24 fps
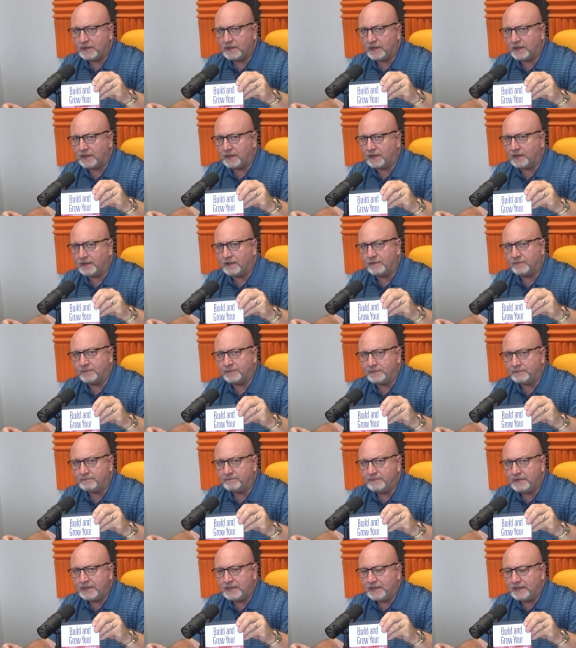Um,
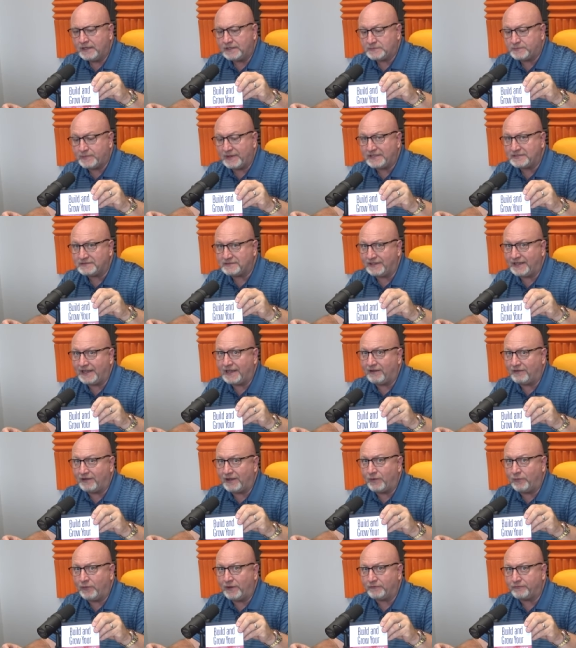it's basically
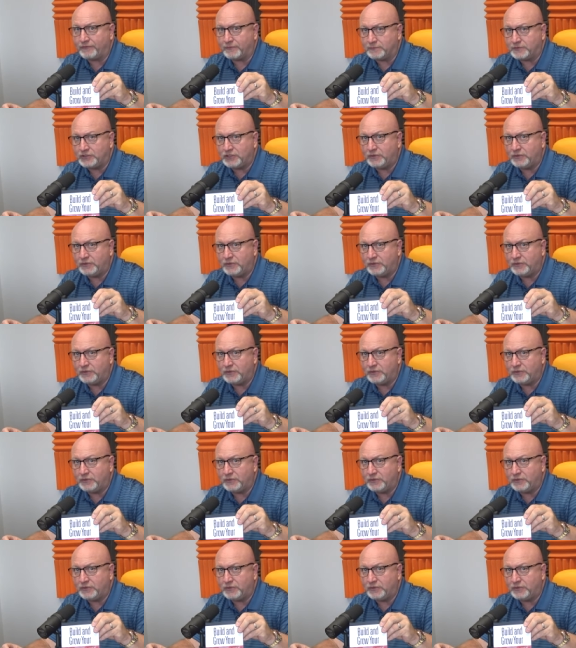how I went from